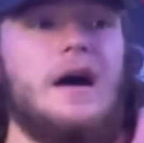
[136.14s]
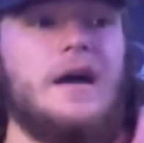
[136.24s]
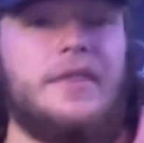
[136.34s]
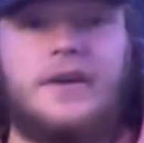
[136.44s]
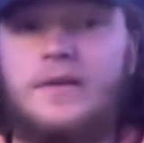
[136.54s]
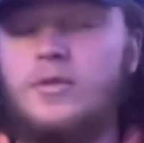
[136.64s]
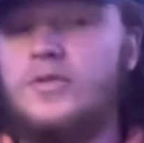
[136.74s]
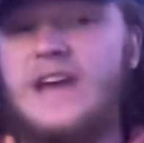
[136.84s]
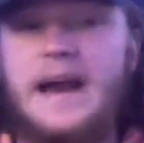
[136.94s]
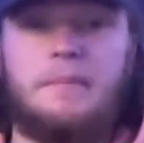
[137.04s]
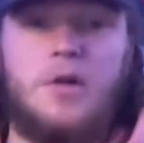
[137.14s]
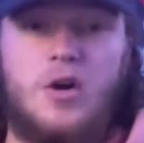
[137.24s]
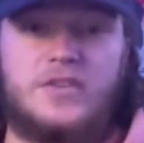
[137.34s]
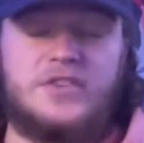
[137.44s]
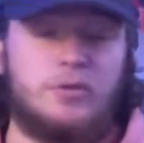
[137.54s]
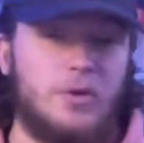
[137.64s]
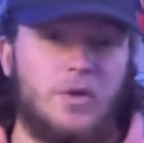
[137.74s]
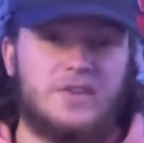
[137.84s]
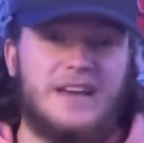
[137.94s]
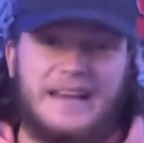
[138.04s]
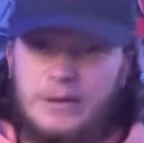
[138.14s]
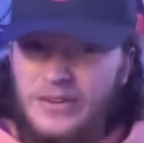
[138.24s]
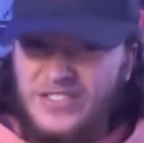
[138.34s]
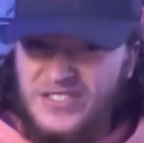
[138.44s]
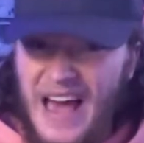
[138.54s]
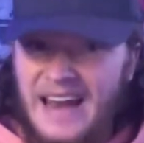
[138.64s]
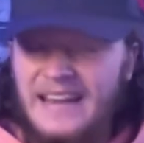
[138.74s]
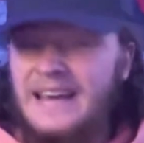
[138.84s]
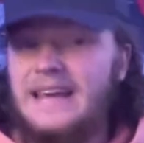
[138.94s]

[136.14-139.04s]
They lose Adam Larson, who it looked like he was set